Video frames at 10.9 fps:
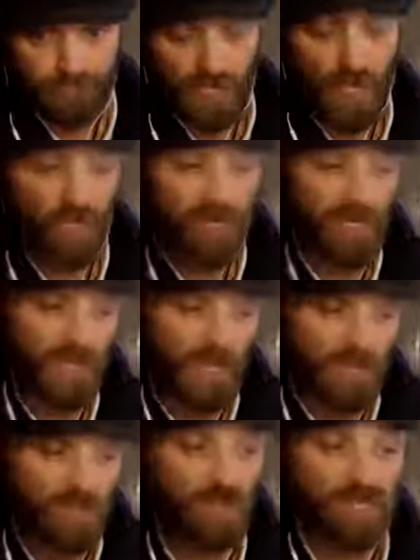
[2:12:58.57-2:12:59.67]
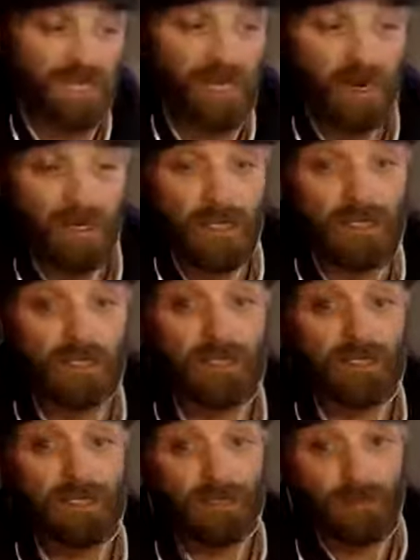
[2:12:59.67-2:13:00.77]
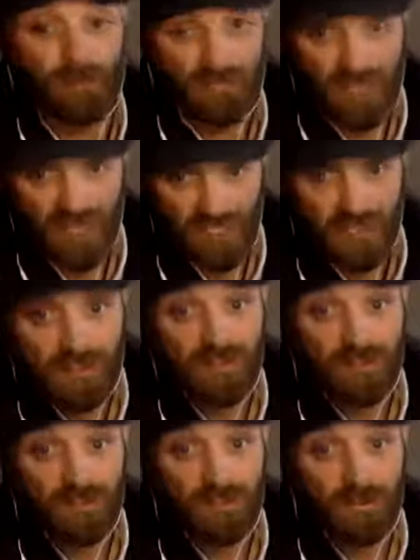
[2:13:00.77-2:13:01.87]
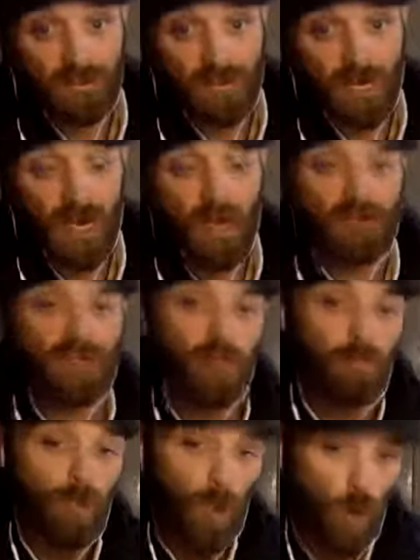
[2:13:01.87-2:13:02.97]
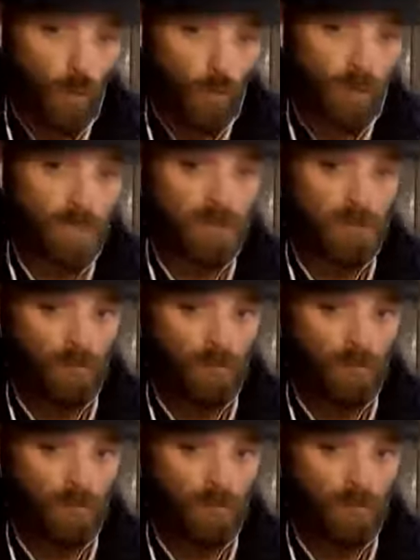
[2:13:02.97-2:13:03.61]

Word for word: Are they actually guarding the peace? Are they upholding the